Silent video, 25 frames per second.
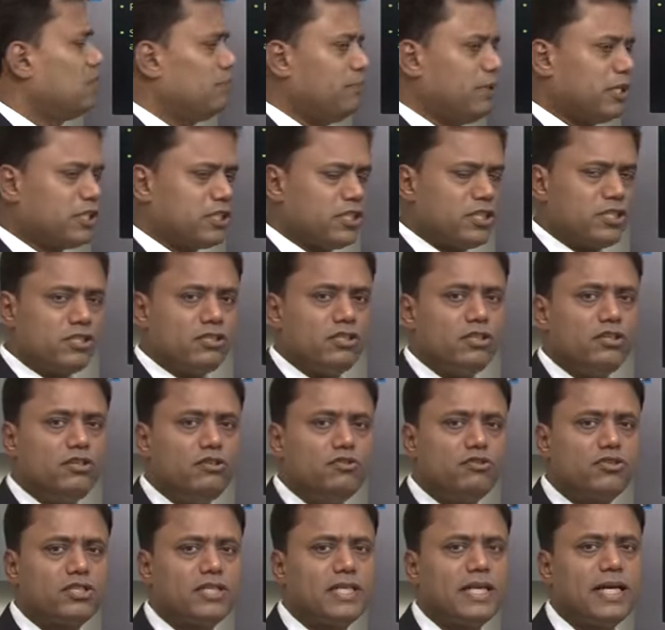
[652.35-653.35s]
Because the
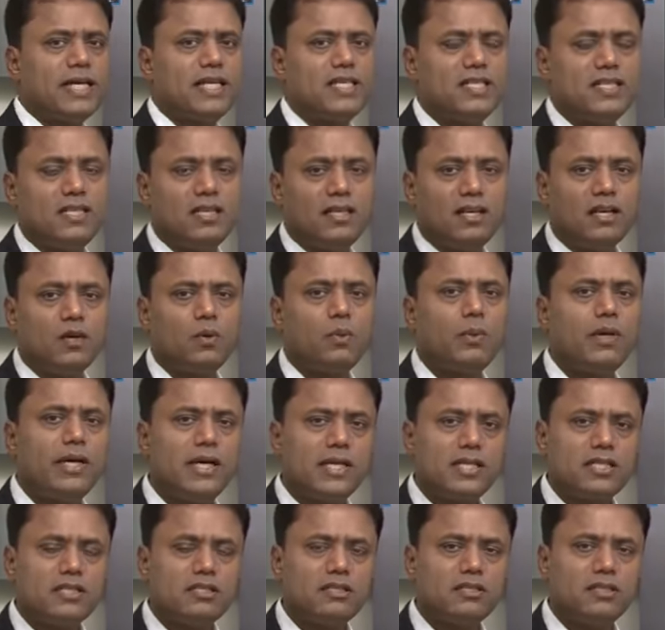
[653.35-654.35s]
new strategy
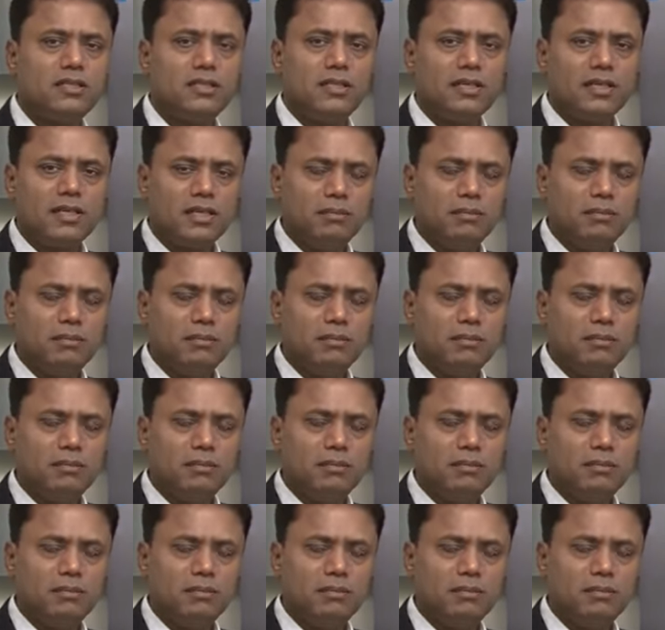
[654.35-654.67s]
requires a